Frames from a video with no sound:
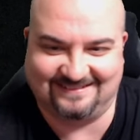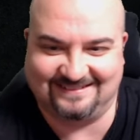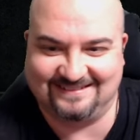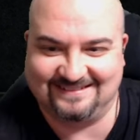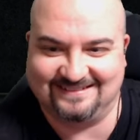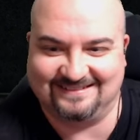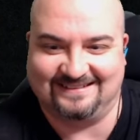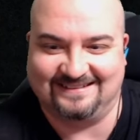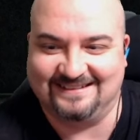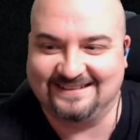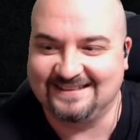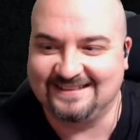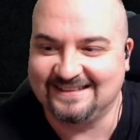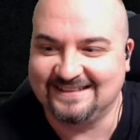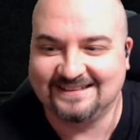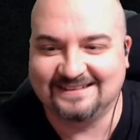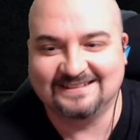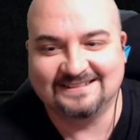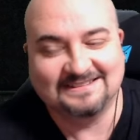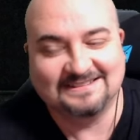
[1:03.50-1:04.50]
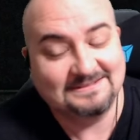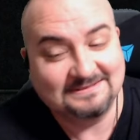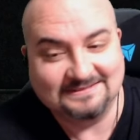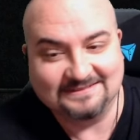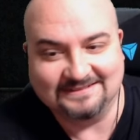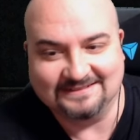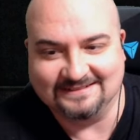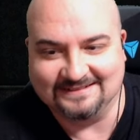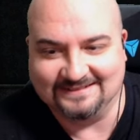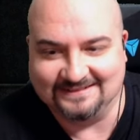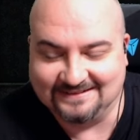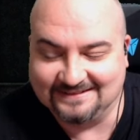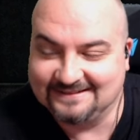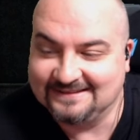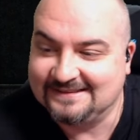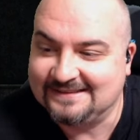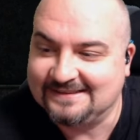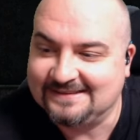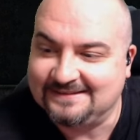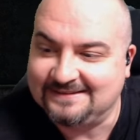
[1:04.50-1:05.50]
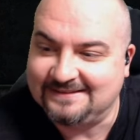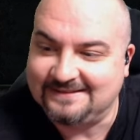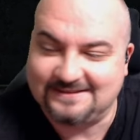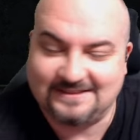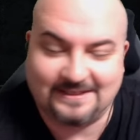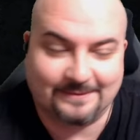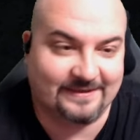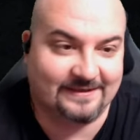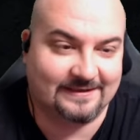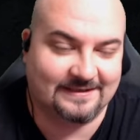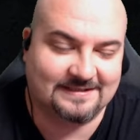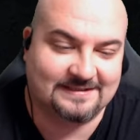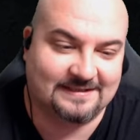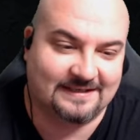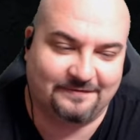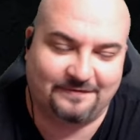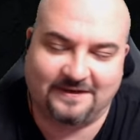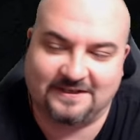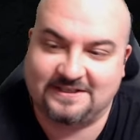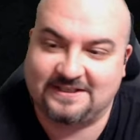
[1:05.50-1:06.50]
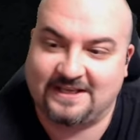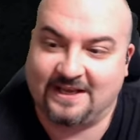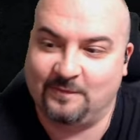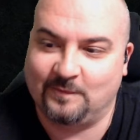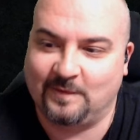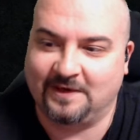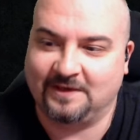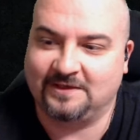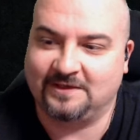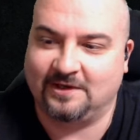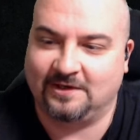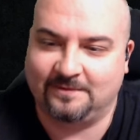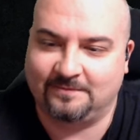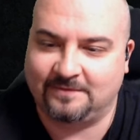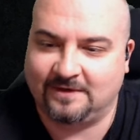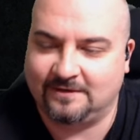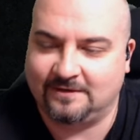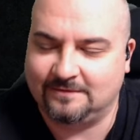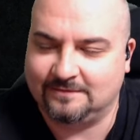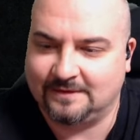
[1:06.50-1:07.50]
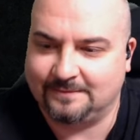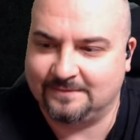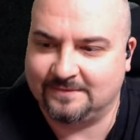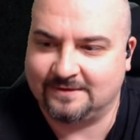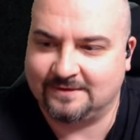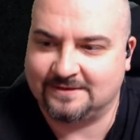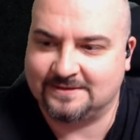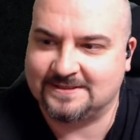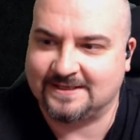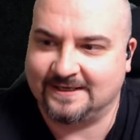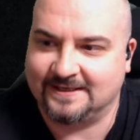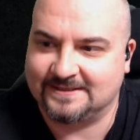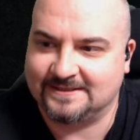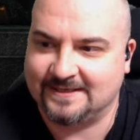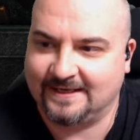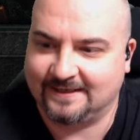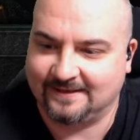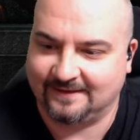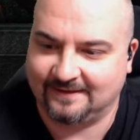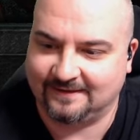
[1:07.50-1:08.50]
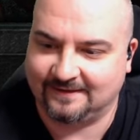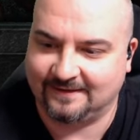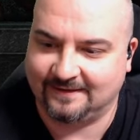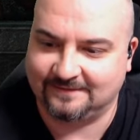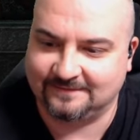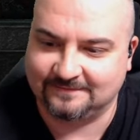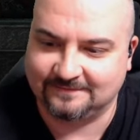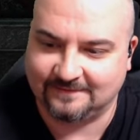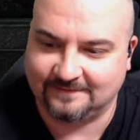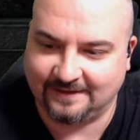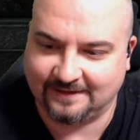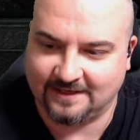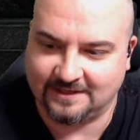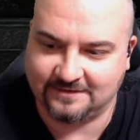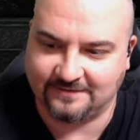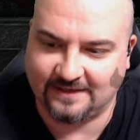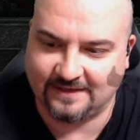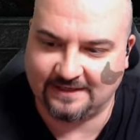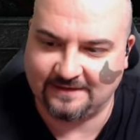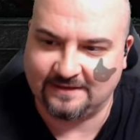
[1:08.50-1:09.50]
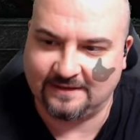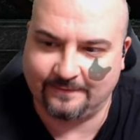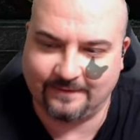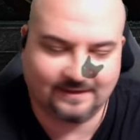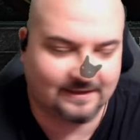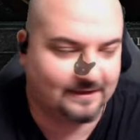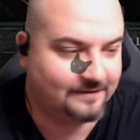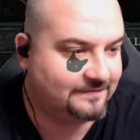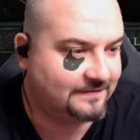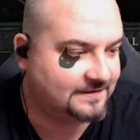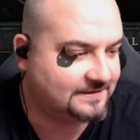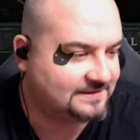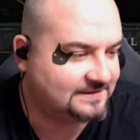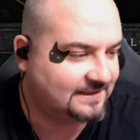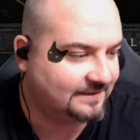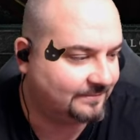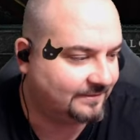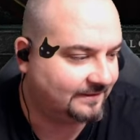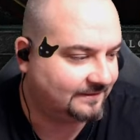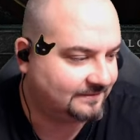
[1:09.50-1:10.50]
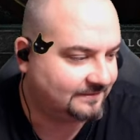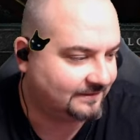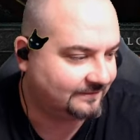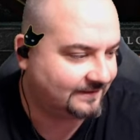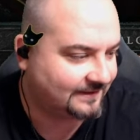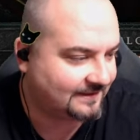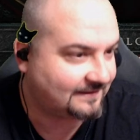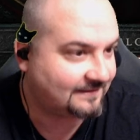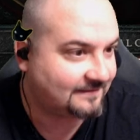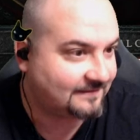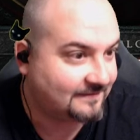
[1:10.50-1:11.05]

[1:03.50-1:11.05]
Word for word: uh, to be honest, if I just get one golem roll, I'm just gonna take it and go. Right, guys, you ready? Here we go. First temper. You ready?